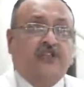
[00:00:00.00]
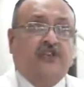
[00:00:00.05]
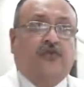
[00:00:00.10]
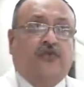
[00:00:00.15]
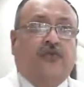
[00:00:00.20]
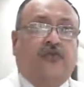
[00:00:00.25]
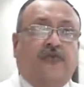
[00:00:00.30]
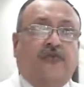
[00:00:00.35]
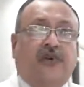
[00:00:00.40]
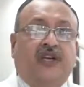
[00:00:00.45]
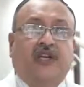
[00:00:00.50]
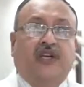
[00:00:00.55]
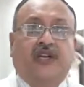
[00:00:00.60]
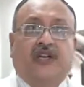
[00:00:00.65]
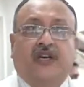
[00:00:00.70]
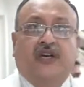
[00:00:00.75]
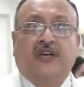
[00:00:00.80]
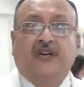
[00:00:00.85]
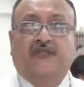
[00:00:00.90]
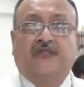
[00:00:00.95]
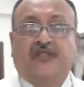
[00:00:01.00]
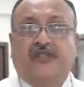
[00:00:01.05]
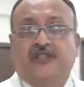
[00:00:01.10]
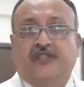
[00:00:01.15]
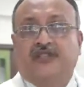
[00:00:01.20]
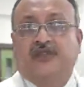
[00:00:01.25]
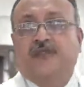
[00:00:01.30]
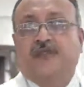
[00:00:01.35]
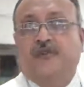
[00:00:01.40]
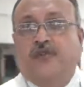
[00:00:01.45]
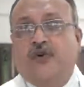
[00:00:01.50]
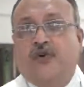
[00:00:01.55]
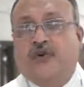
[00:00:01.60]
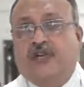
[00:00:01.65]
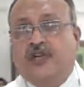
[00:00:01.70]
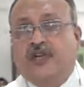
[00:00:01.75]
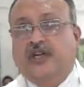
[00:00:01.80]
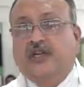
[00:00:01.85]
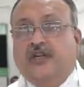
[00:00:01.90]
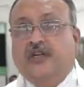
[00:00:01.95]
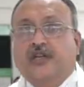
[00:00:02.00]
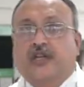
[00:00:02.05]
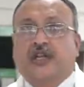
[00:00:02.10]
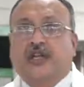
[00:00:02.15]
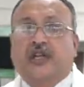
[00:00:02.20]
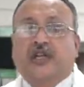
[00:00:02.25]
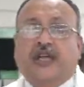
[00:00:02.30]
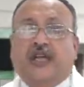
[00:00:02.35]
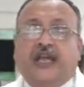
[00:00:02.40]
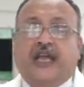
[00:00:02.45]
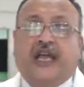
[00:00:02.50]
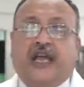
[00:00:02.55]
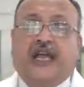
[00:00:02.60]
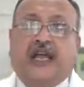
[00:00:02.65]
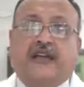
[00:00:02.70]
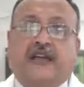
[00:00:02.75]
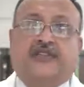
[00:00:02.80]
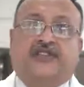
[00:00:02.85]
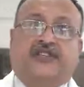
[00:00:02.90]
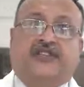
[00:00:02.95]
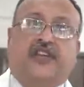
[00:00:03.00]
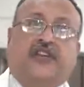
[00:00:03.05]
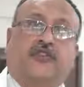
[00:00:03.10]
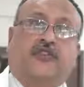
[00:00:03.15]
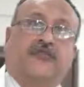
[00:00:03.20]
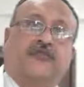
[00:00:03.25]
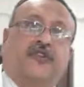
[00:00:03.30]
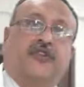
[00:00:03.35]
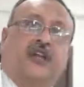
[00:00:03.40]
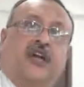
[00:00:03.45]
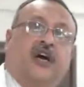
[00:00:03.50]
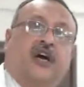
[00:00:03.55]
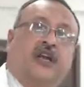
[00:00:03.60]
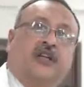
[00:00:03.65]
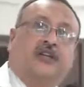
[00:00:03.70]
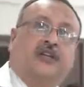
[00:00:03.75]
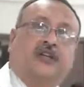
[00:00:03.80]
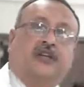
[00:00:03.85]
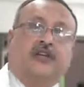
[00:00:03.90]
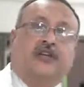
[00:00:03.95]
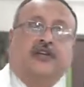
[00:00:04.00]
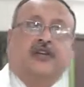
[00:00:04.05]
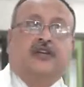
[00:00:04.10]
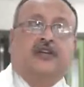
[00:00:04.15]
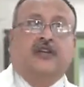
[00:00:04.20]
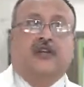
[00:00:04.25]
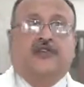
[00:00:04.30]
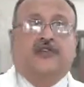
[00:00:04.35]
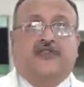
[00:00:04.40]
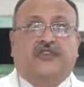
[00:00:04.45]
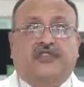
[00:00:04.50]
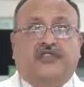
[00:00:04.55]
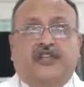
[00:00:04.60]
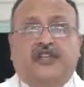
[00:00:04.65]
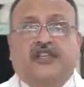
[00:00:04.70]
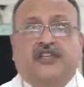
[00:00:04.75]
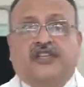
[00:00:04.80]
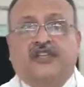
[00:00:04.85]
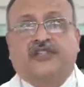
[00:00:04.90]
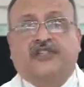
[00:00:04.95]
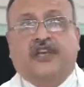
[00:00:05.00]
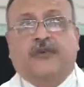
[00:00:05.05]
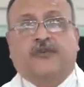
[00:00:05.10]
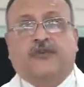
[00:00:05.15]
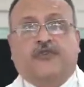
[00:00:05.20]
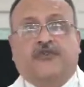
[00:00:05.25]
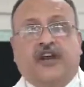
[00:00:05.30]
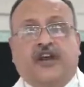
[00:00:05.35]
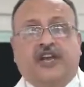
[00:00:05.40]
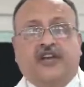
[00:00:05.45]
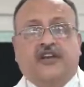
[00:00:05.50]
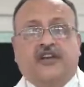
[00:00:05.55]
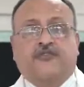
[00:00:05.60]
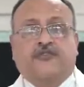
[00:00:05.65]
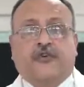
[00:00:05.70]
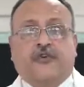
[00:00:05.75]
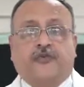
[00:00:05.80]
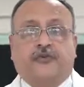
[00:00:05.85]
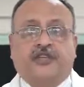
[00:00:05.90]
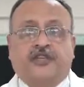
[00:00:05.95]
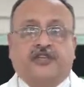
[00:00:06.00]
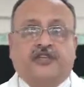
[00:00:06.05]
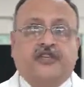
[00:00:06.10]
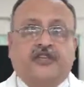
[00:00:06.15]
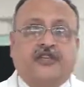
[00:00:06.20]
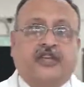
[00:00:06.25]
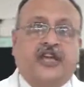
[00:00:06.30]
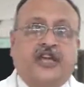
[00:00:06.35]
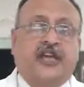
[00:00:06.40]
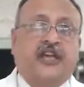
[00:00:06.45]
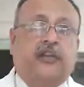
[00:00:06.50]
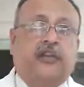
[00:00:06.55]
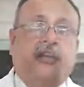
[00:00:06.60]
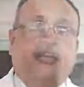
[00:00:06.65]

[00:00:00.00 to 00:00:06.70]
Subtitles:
equipment here which is imported, and state-of-the-art facilities are provided for patient care.